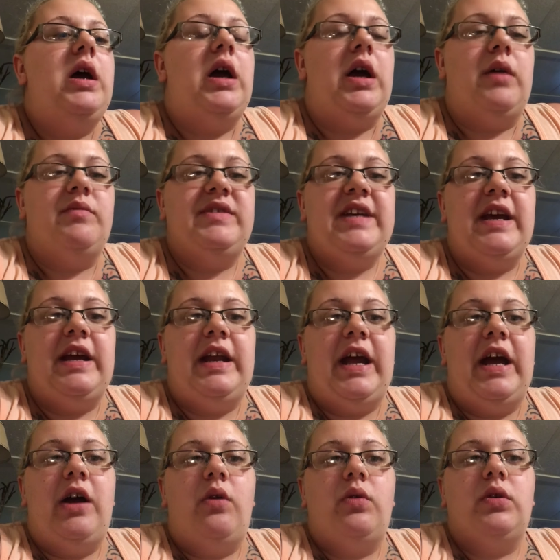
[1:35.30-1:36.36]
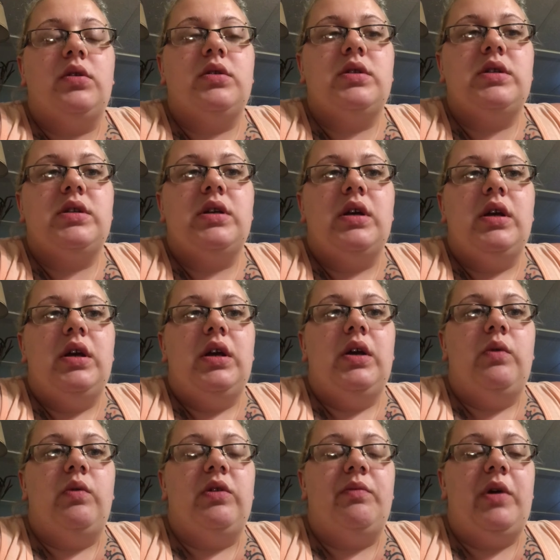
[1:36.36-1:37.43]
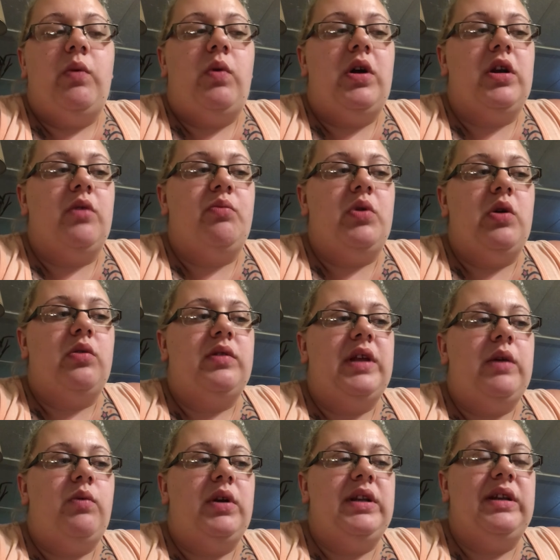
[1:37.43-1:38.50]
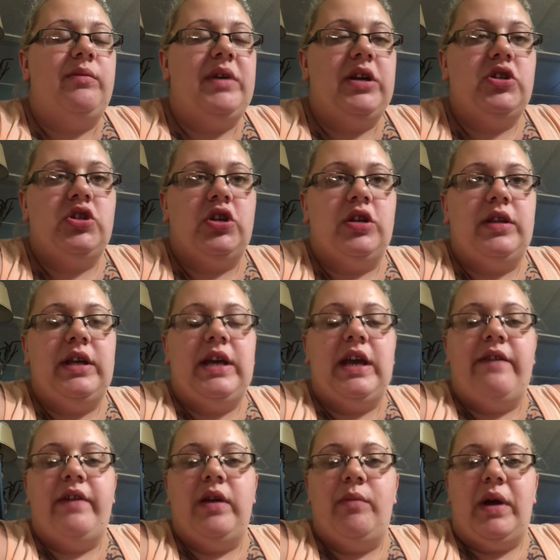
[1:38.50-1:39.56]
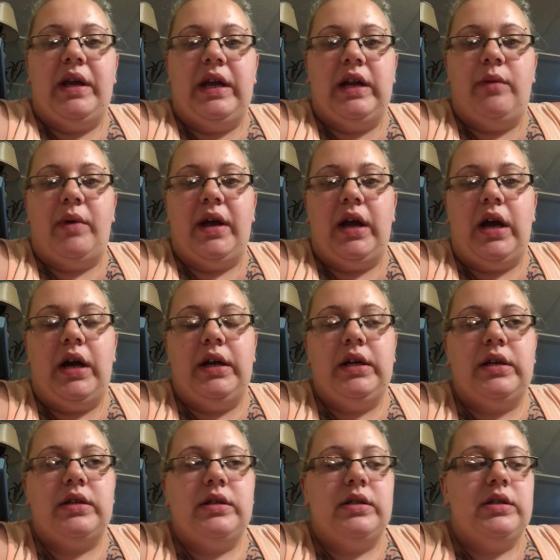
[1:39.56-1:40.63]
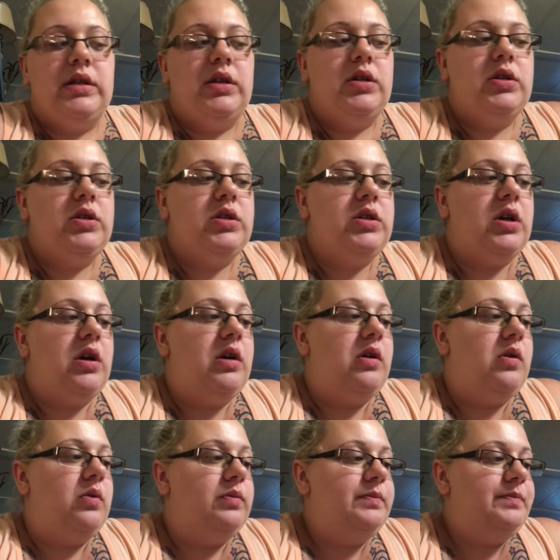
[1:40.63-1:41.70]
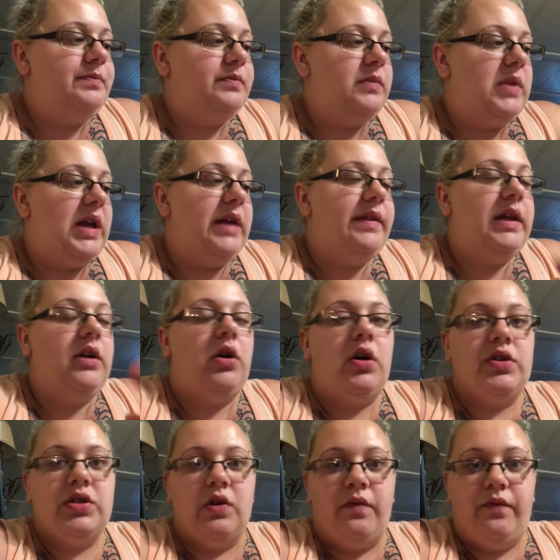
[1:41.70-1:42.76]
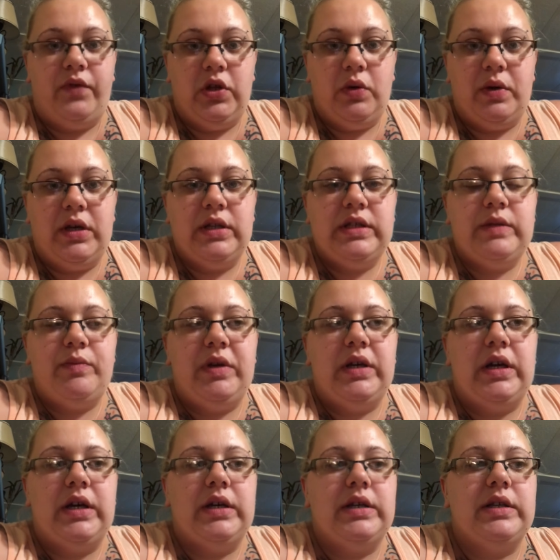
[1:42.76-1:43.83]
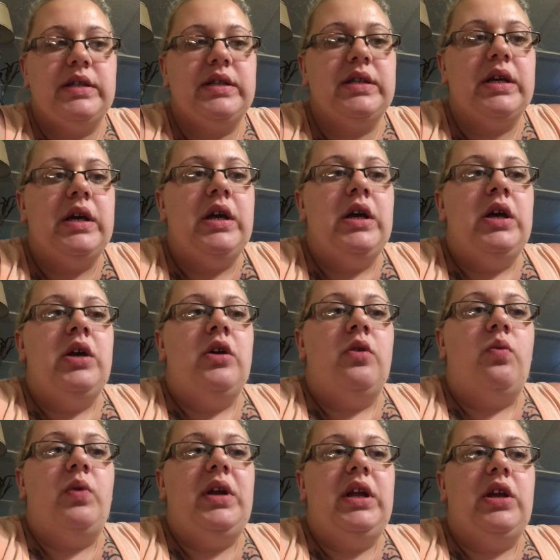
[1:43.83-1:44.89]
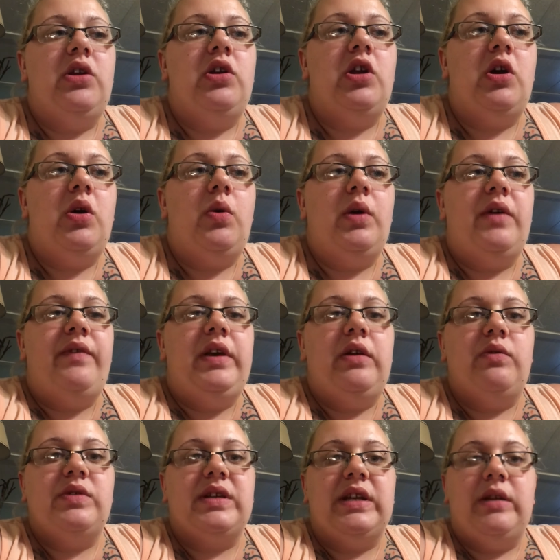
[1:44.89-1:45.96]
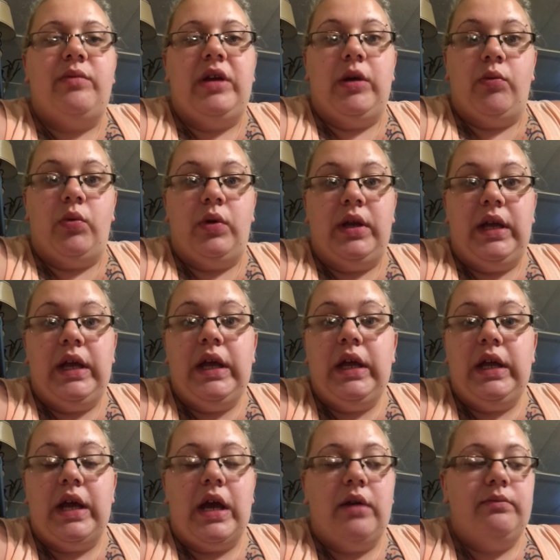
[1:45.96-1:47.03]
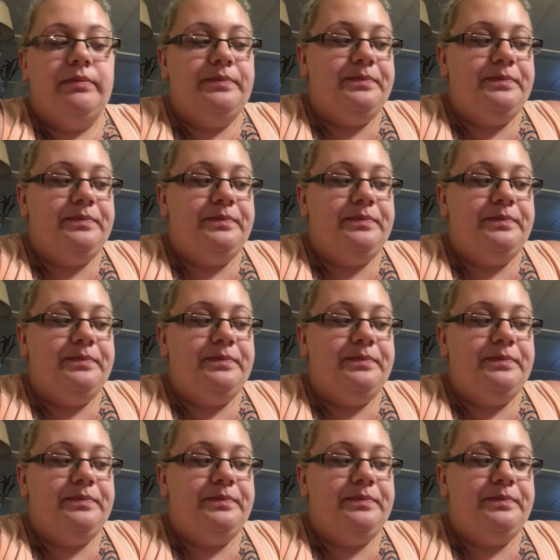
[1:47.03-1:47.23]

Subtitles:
5, 10 hours with my water broke. They wanted to make sure they gave him antibiotics. So, and then also fluids, because we didn't know if he was going to be able to eat yet.